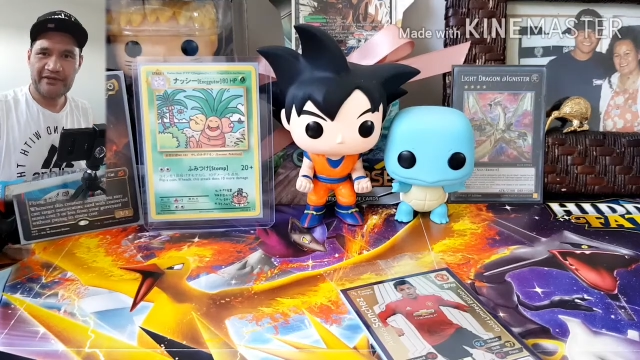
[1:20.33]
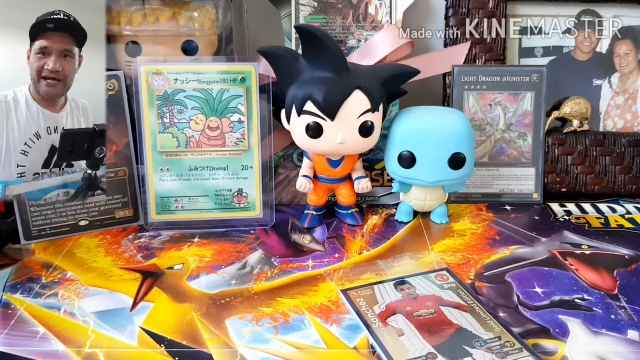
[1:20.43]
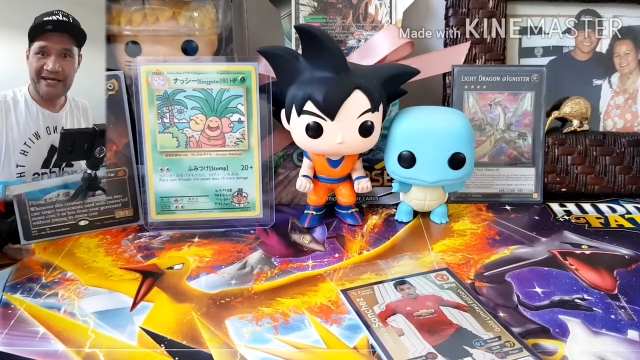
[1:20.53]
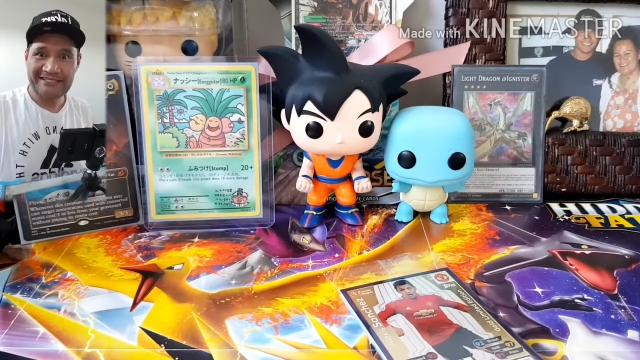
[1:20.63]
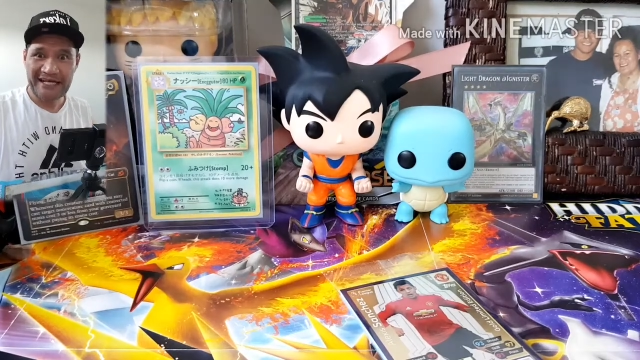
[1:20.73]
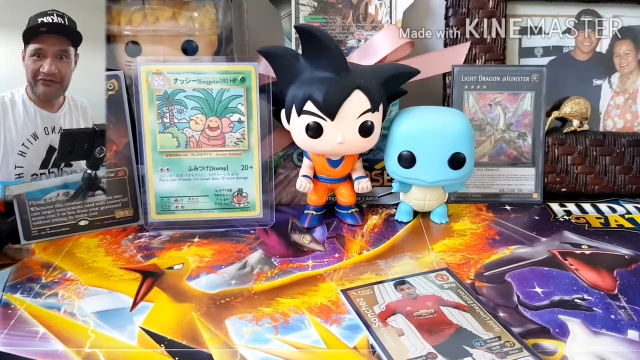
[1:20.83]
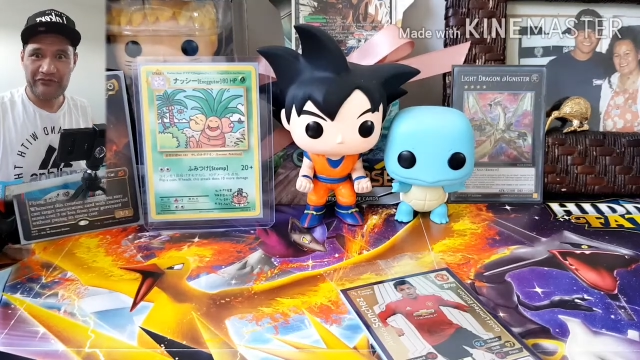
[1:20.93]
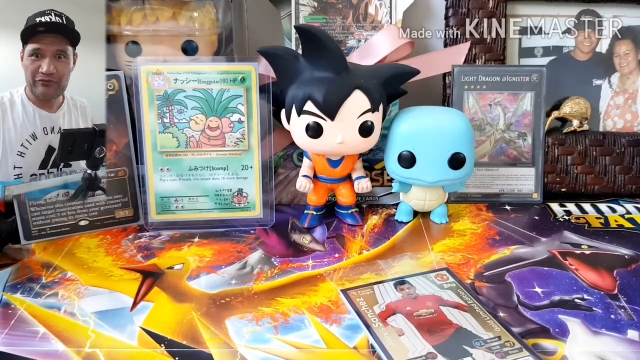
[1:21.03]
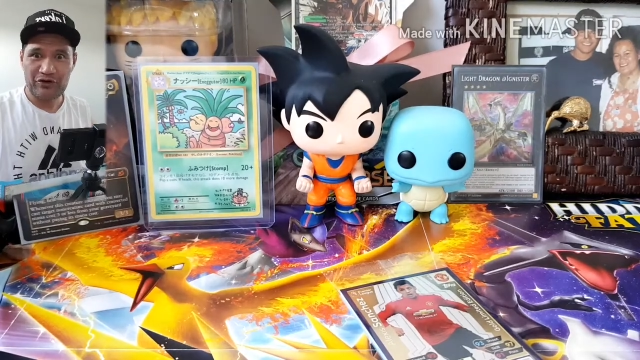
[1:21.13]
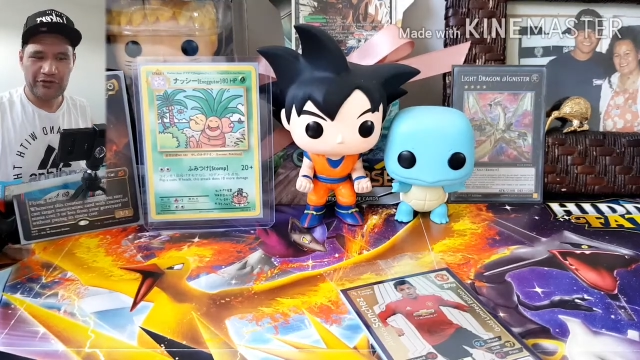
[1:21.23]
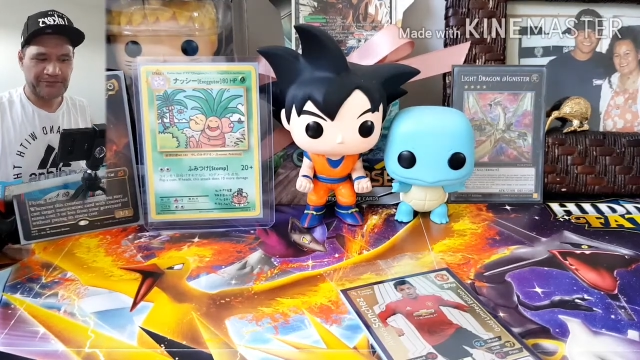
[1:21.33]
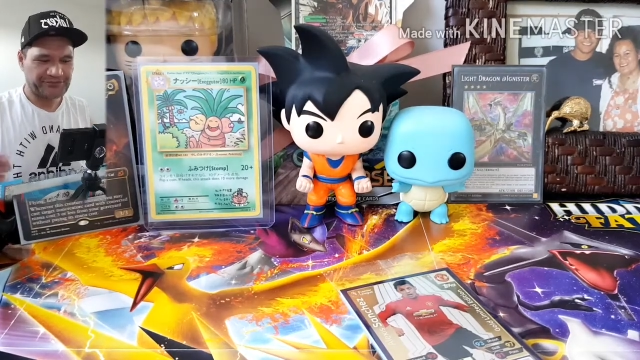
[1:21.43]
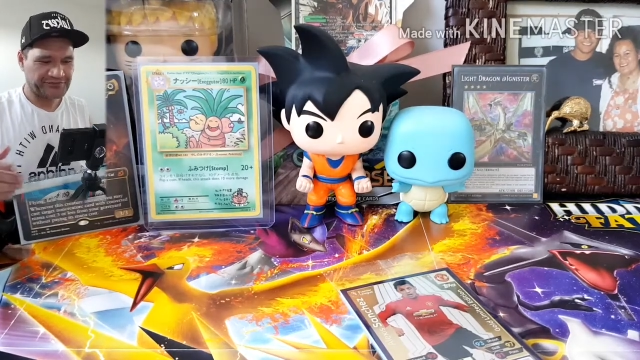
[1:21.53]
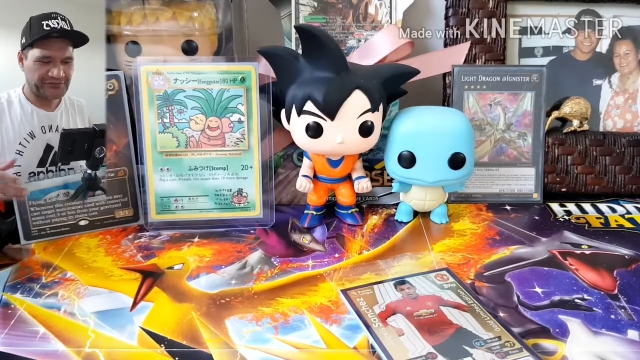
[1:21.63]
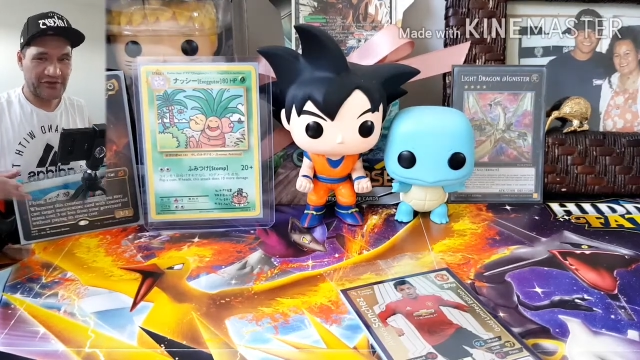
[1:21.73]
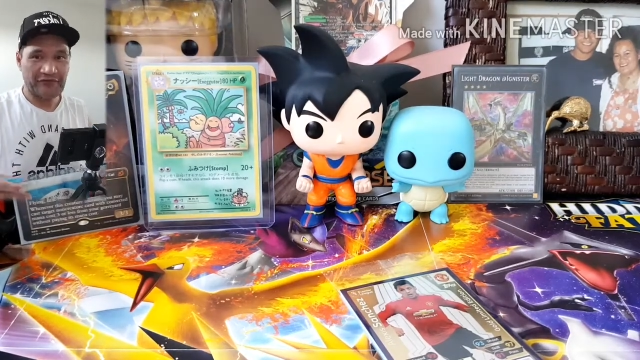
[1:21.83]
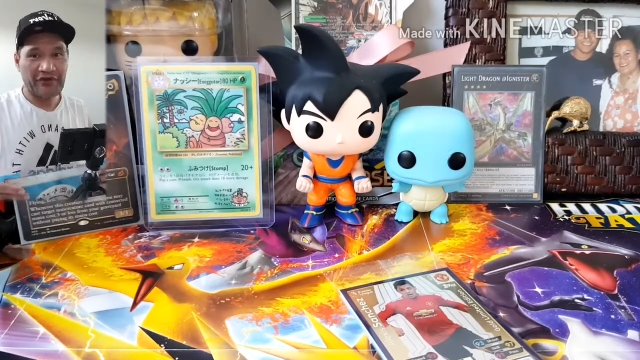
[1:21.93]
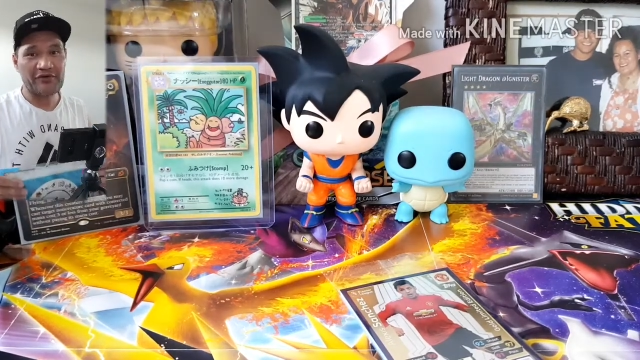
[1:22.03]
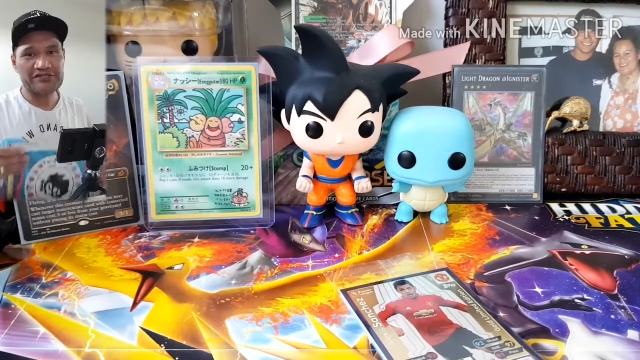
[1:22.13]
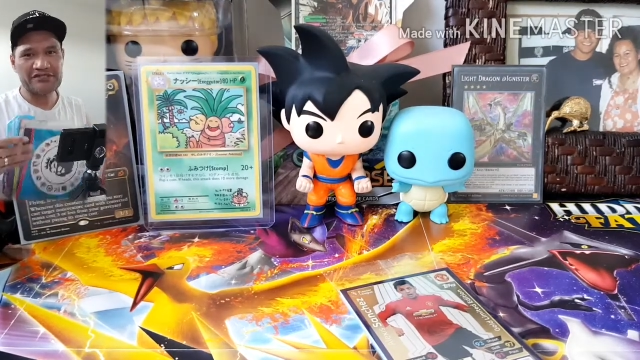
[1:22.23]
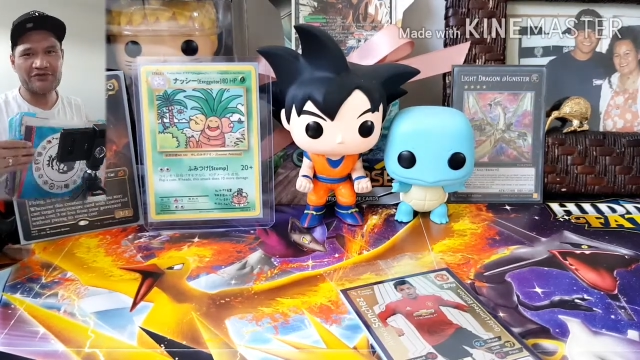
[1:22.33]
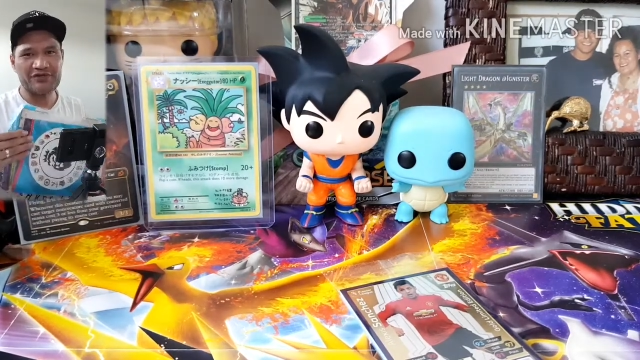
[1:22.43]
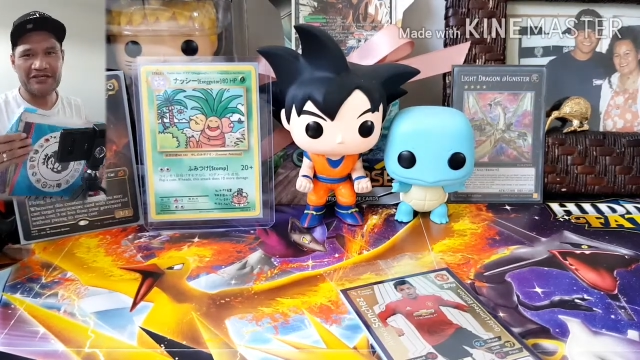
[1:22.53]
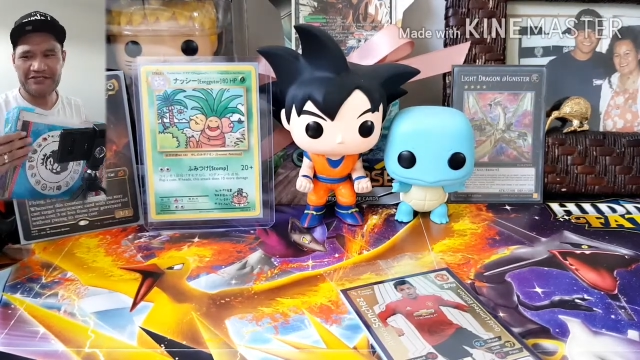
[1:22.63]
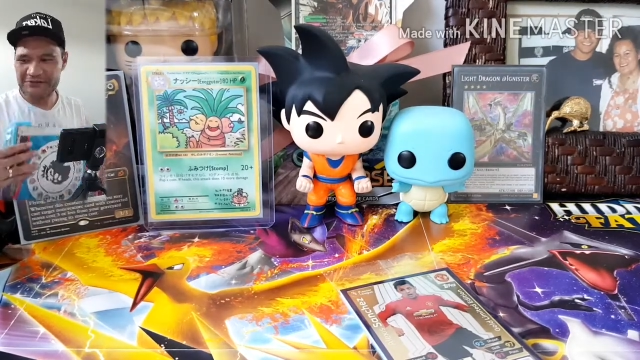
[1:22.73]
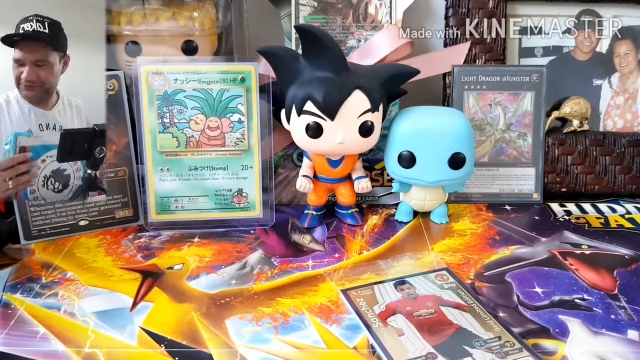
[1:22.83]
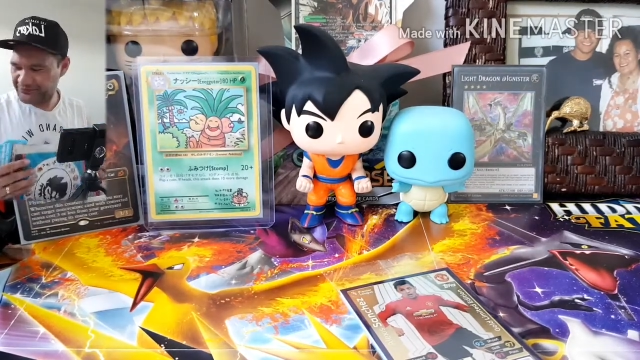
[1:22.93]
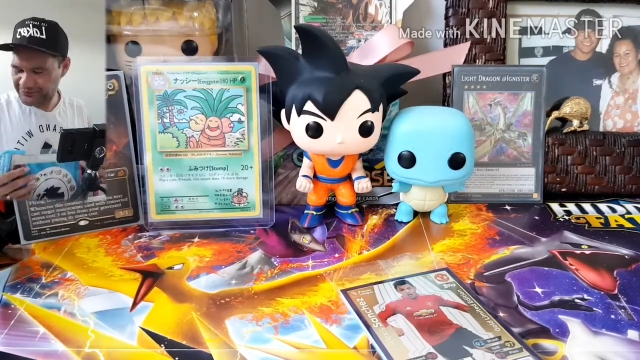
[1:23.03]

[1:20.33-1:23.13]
I could sell it for more. If anyone's into these,